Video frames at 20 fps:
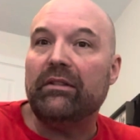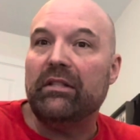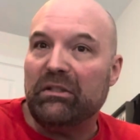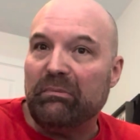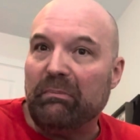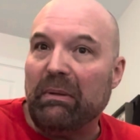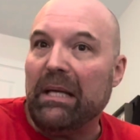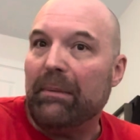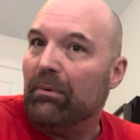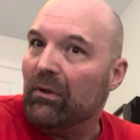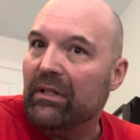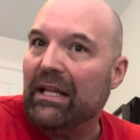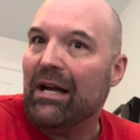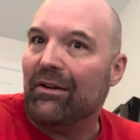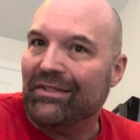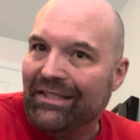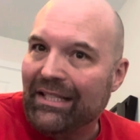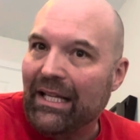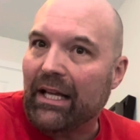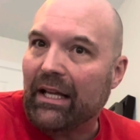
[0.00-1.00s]
these people now
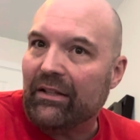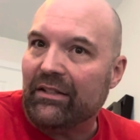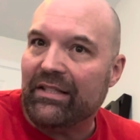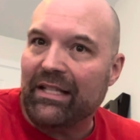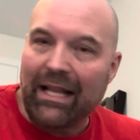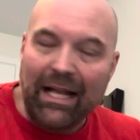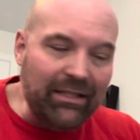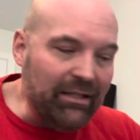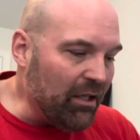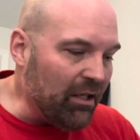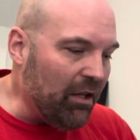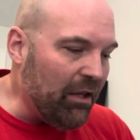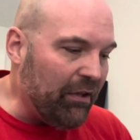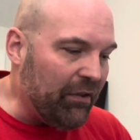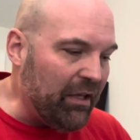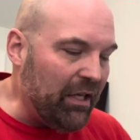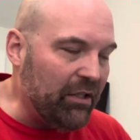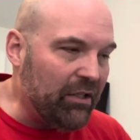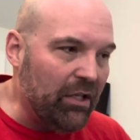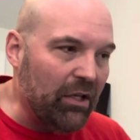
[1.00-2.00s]
see it. See, that's another
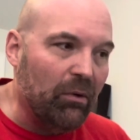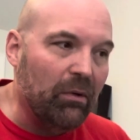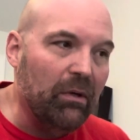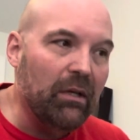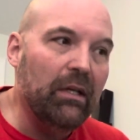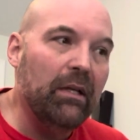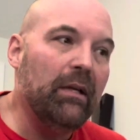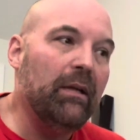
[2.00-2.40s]
thing, too.